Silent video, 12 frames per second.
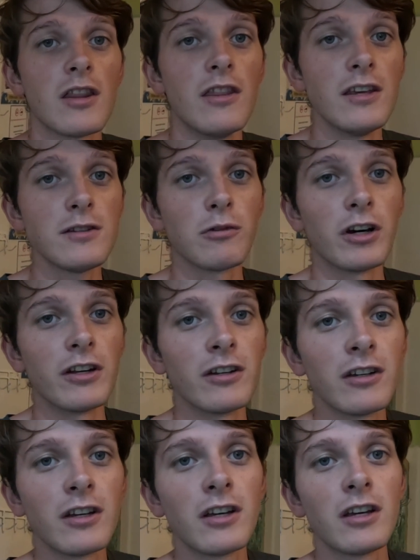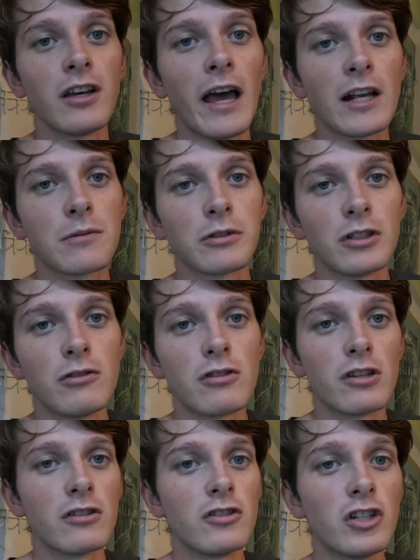This one actually
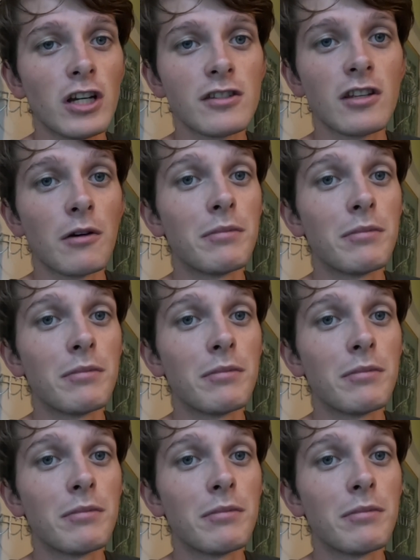uses just